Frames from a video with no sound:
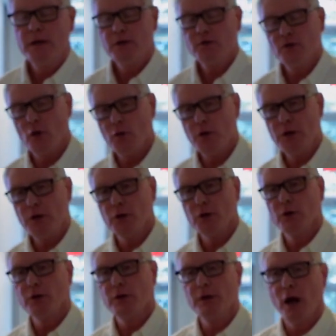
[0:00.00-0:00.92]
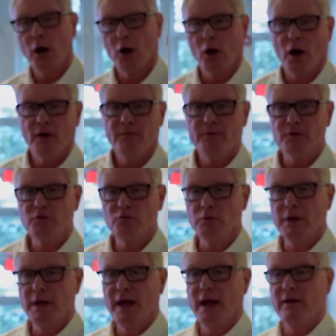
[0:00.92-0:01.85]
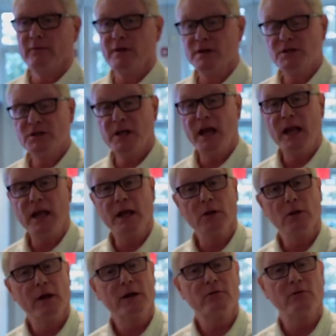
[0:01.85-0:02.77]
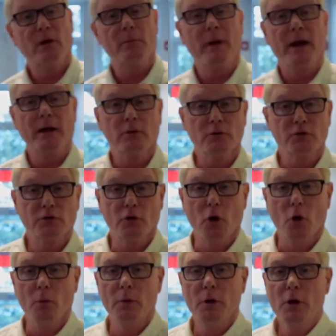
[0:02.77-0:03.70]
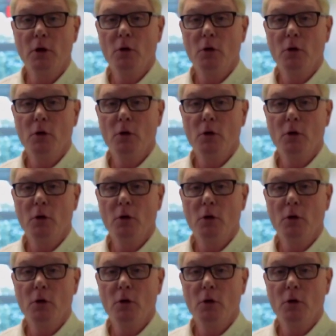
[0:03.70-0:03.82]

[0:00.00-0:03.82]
So here in our office we have a scanning electron microscope